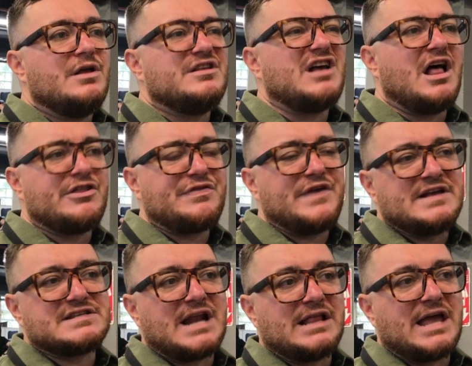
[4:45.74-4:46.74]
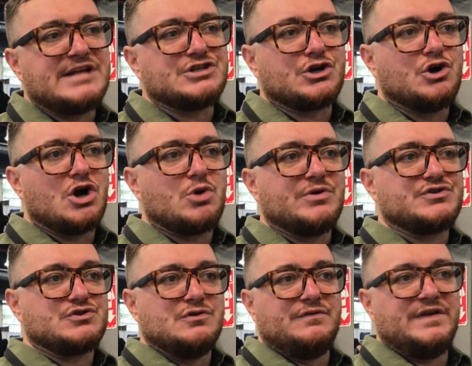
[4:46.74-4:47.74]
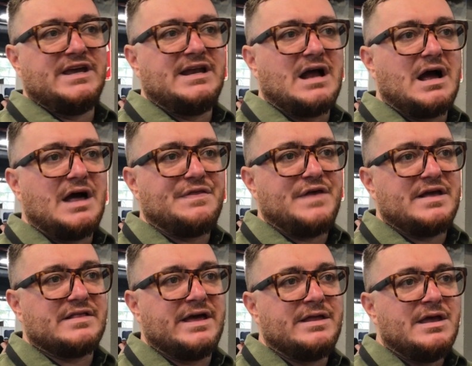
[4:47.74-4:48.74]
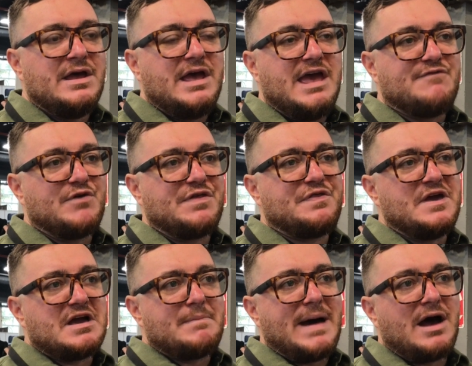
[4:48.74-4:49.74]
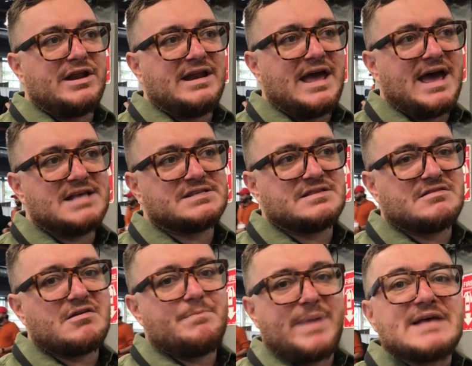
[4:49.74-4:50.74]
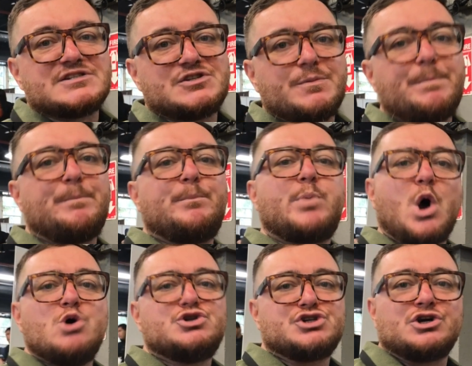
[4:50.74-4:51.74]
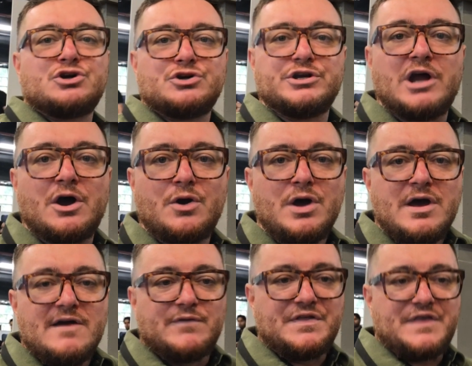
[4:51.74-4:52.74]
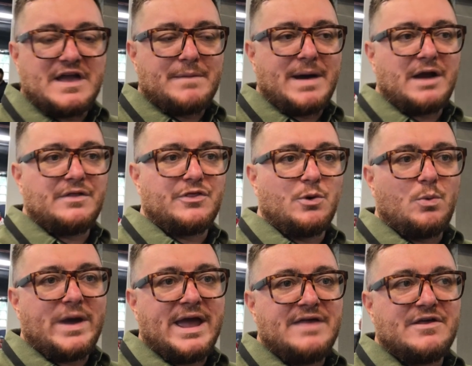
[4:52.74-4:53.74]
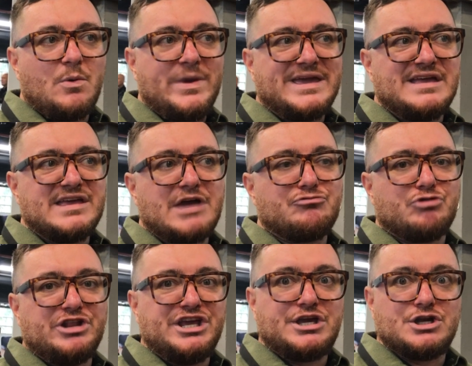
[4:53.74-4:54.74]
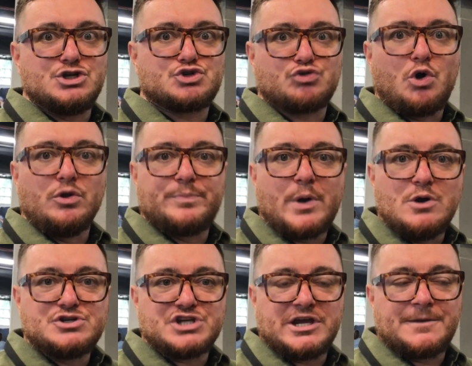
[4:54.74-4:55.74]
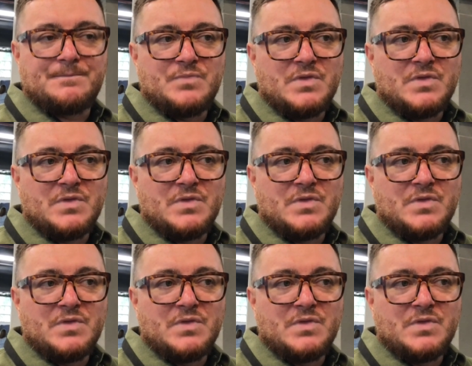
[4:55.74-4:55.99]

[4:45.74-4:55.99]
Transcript: Other things that I like to cook with sous vide, I think that if we think about it as the best poacher, we think about the way that we can get really controlled poaching.